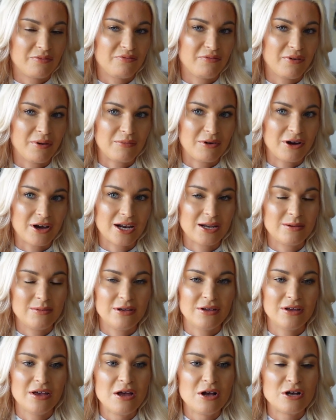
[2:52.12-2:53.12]
I'm not gonna
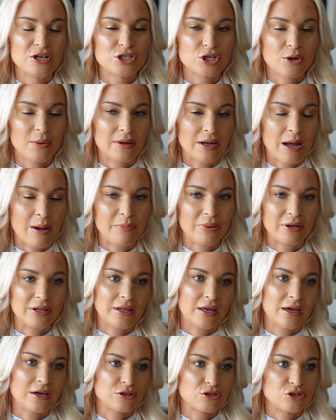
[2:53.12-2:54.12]
be showing up in
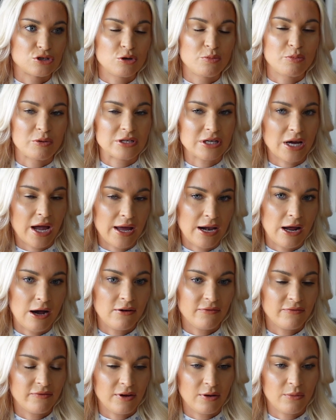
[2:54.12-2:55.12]
like a super tight
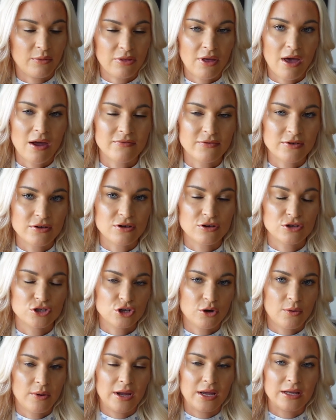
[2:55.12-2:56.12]
outfit with everything
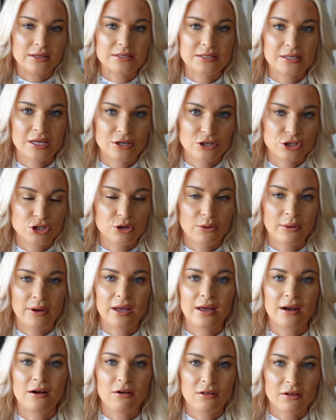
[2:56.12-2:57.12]
showing and skin
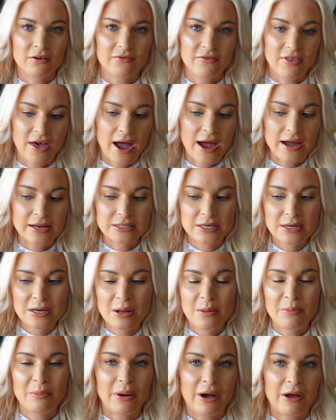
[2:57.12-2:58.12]
showing and all of that.
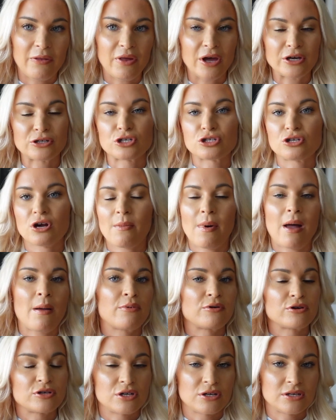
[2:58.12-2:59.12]
But that's just not my
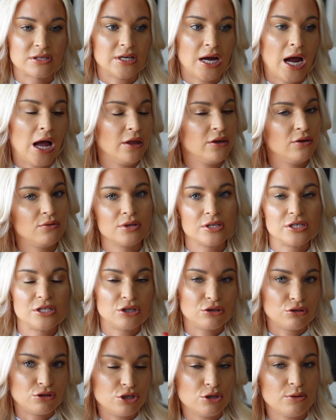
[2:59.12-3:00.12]
personal style. You could
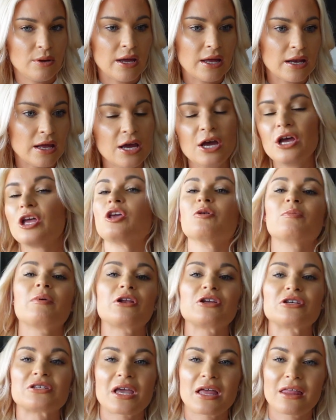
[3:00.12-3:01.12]
still do it. You
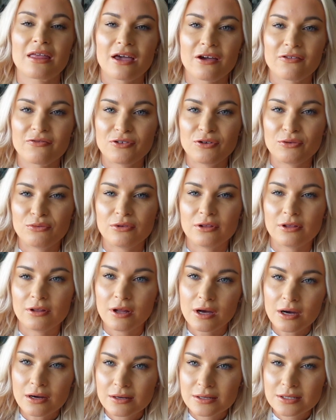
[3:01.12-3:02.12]
might just get like a few
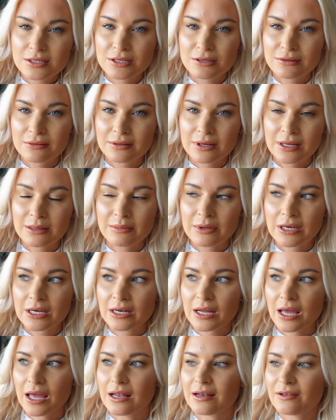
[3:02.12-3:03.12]
looks, you know what I
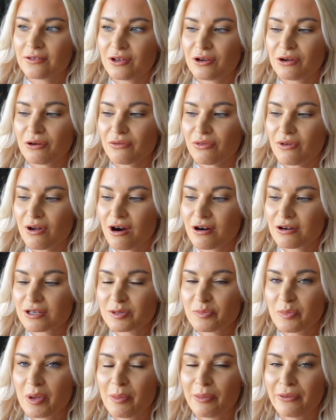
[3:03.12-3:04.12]
mean? And you know, there are
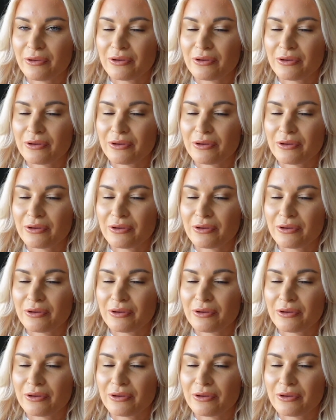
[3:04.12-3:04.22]
some people